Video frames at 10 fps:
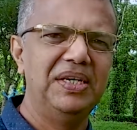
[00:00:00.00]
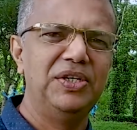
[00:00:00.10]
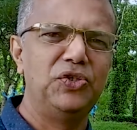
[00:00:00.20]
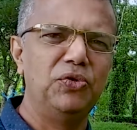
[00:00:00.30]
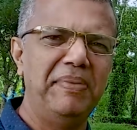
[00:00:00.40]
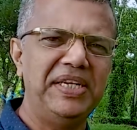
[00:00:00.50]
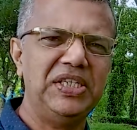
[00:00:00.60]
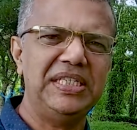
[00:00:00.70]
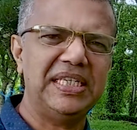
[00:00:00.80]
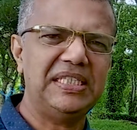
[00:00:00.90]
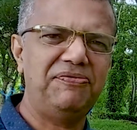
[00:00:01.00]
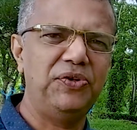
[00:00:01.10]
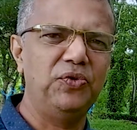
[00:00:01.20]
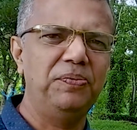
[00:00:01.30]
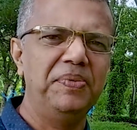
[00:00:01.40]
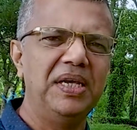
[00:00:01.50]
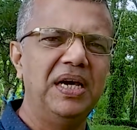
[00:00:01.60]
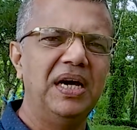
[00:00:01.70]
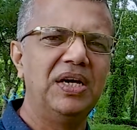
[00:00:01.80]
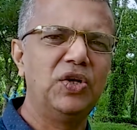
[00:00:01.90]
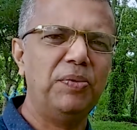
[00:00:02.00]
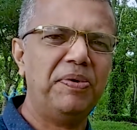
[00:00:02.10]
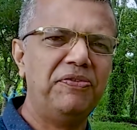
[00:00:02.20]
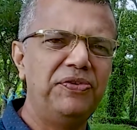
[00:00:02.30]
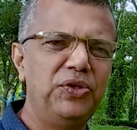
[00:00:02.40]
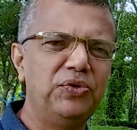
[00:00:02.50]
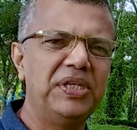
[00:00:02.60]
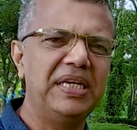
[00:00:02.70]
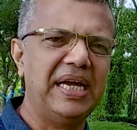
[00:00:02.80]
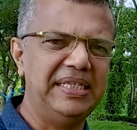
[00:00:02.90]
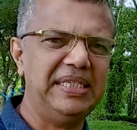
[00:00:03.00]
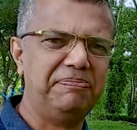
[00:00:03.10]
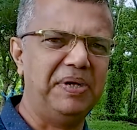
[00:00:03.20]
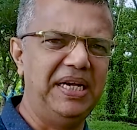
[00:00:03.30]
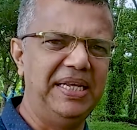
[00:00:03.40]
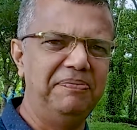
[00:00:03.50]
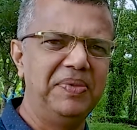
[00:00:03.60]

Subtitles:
To mention just a few, a group of youth in Kanjirapalli